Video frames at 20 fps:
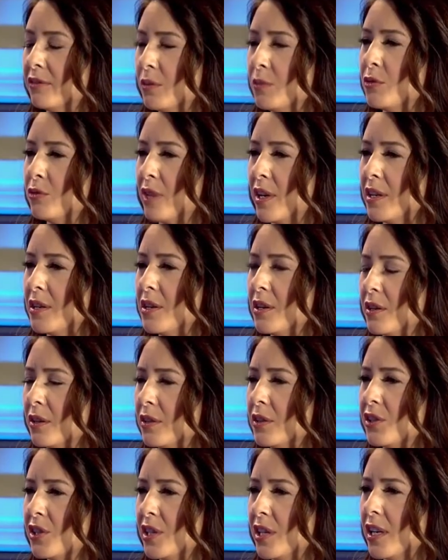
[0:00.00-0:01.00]
from trade
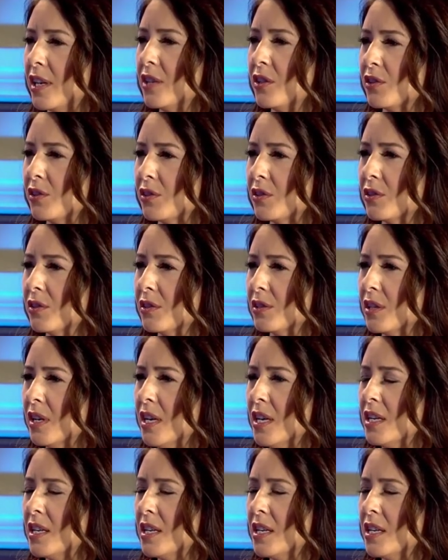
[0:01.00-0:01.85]
negotiations,